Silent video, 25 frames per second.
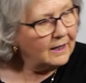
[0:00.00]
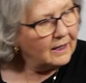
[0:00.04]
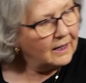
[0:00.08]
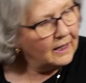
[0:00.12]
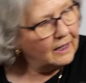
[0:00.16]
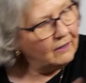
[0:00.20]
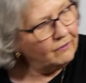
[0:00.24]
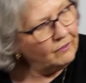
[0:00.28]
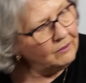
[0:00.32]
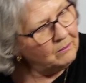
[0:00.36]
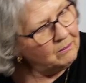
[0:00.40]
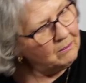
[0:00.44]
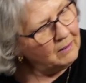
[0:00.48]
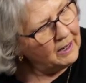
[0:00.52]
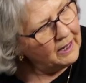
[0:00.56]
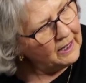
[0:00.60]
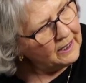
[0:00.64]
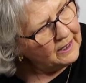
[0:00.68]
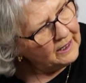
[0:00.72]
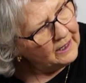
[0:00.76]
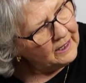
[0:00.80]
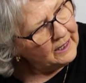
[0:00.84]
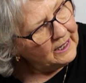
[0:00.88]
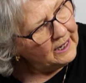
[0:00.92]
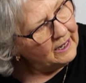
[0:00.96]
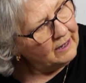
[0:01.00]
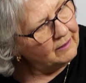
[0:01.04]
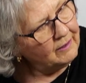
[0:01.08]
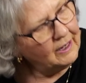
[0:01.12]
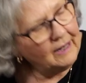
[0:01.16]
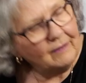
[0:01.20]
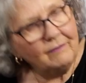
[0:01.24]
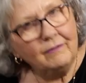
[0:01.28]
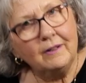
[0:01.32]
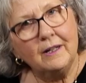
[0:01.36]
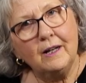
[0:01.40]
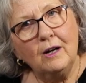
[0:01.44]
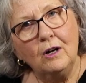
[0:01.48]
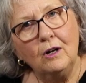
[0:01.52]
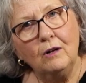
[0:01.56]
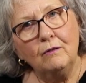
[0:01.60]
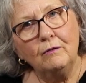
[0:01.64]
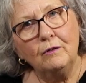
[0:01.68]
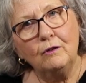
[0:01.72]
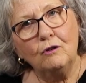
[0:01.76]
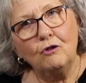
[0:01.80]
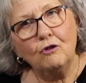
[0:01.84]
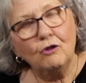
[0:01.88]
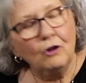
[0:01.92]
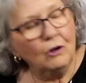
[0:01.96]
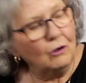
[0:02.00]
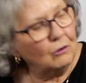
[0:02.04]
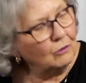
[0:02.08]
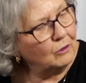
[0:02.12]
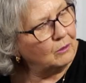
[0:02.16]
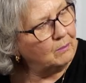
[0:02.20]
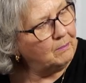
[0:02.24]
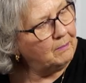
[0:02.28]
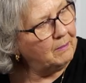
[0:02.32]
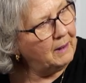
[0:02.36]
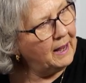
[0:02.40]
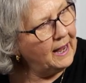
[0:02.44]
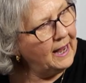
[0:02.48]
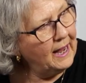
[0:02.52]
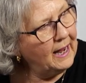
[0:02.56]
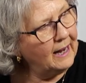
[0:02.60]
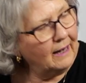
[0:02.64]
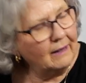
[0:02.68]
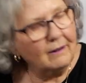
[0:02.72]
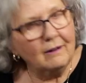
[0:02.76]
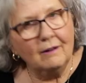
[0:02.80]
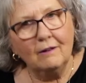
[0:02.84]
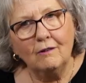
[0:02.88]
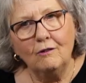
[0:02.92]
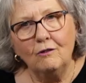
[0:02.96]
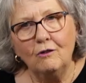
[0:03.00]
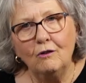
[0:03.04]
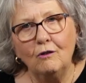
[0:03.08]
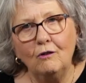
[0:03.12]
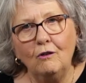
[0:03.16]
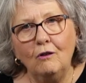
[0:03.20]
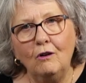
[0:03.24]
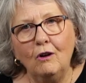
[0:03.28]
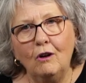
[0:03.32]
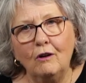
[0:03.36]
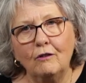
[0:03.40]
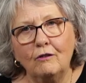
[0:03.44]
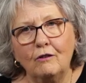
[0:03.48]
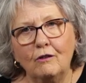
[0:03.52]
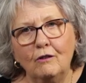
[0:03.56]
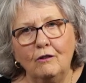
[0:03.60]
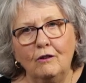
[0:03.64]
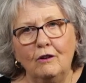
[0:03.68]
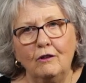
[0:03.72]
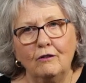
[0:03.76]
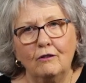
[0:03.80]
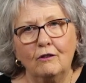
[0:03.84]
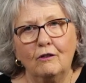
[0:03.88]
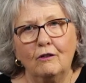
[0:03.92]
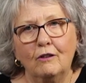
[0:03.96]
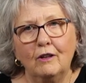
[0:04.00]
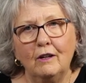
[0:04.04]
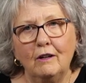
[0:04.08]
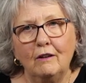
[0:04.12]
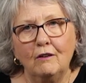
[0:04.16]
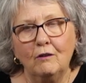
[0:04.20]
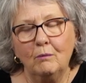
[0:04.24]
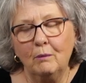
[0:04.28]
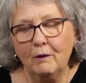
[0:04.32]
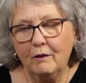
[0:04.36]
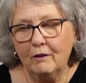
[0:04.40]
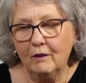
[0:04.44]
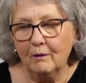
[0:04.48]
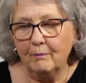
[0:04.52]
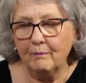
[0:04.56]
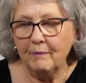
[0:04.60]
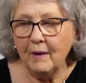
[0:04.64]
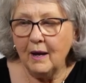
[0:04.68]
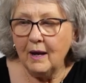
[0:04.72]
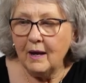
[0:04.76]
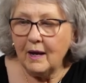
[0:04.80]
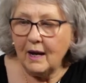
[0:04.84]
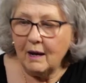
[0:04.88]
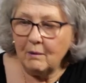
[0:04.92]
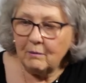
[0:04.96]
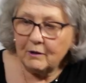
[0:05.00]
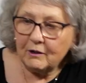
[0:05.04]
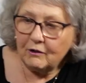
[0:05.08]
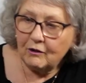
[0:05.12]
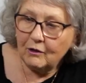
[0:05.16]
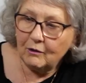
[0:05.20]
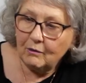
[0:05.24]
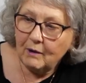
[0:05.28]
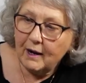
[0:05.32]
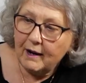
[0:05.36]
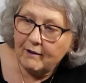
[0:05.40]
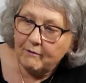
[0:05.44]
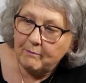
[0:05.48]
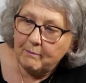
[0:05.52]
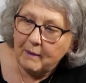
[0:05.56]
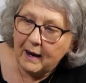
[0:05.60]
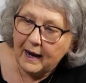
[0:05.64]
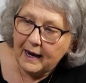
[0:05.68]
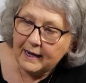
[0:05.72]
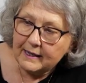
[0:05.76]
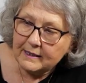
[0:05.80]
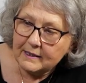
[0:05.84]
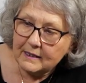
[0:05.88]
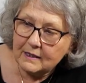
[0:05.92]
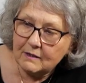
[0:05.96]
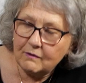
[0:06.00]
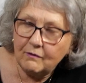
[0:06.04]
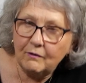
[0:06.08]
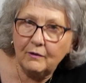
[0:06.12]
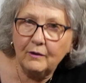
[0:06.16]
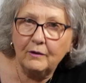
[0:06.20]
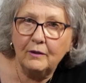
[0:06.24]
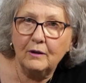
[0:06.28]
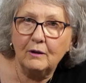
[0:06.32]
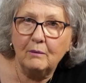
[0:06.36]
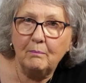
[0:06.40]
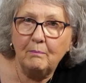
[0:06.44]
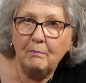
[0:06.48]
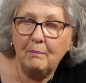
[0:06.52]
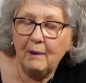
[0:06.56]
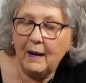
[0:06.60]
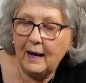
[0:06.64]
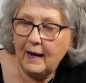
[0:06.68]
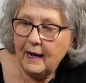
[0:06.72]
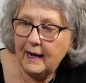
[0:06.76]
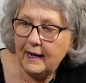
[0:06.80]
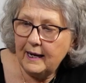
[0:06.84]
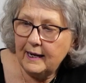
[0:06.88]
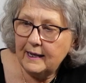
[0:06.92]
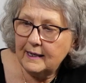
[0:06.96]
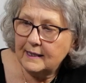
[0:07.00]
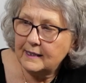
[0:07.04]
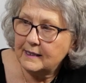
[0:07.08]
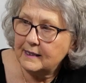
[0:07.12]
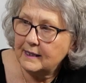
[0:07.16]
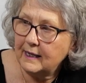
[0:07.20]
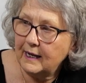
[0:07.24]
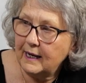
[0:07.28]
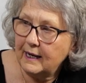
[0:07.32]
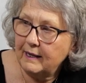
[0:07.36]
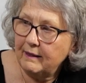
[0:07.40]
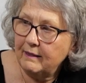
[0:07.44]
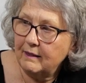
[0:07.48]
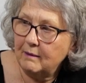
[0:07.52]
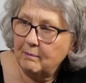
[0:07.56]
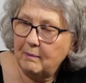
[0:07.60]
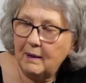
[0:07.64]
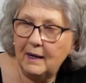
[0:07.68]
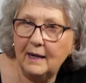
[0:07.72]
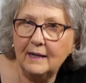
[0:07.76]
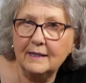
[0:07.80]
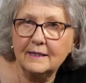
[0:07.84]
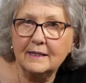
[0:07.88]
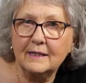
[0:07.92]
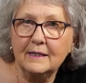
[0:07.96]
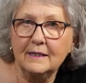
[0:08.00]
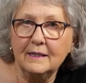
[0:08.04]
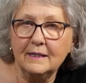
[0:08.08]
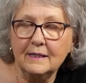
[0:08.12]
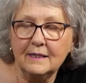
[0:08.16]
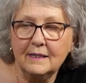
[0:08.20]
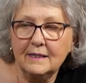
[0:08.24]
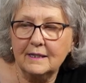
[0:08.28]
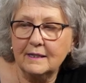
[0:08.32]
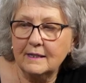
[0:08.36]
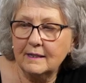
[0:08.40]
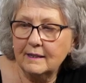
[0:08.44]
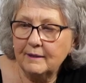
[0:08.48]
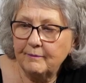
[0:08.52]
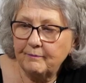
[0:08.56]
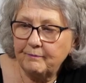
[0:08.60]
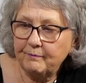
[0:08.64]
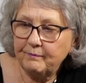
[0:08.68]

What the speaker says: even making a lovely over-the-shoulder bag. You can do lots and lots of things with them. And we do have patterns for the bags and the baskets